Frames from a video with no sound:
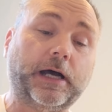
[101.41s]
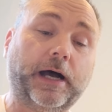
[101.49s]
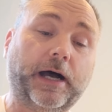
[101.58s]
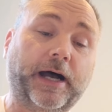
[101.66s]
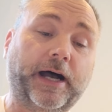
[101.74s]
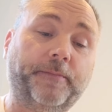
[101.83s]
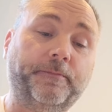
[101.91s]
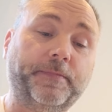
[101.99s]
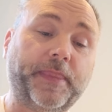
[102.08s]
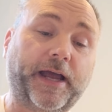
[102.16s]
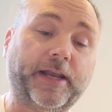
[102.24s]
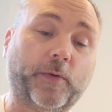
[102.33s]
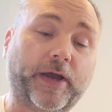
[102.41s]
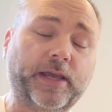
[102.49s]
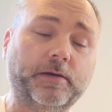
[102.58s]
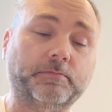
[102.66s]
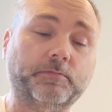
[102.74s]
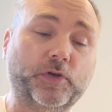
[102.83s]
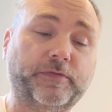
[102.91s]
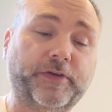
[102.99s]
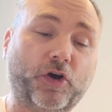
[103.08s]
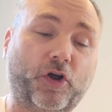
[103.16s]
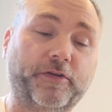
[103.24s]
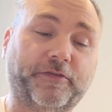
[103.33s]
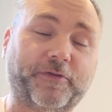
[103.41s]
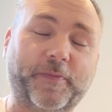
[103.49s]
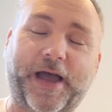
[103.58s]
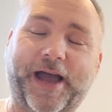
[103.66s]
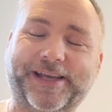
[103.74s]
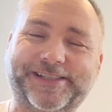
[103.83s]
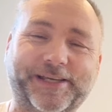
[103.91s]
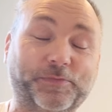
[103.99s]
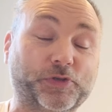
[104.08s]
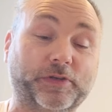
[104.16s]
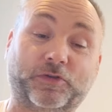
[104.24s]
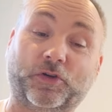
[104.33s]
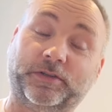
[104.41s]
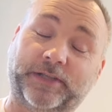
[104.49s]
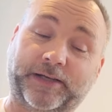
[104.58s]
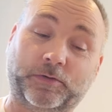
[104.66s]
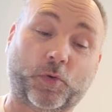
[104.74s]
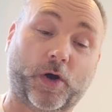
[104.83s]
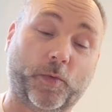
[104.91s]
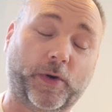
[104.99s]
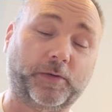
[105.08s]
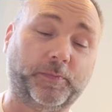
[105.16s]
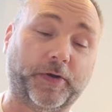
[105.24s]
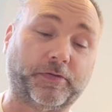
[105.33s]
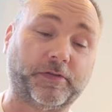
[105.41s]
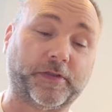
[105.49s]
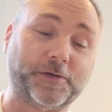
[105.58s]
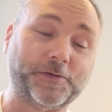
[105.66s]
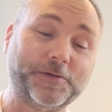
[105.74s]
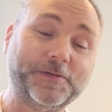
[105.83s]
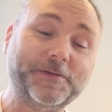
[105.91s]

Um, anyway, moving on from that, seems to have gone down quite well, both of those.